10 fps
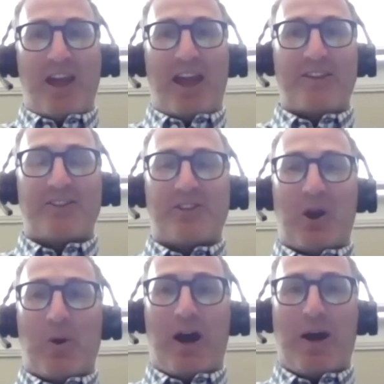And
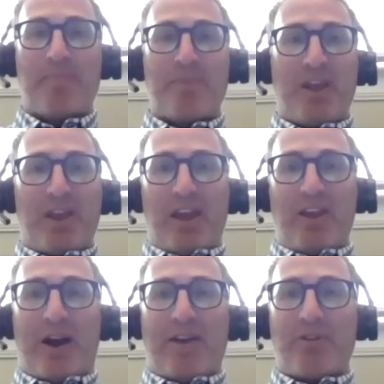so,
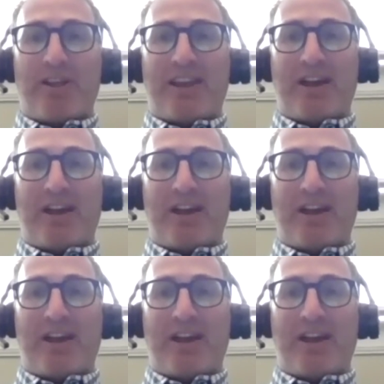I really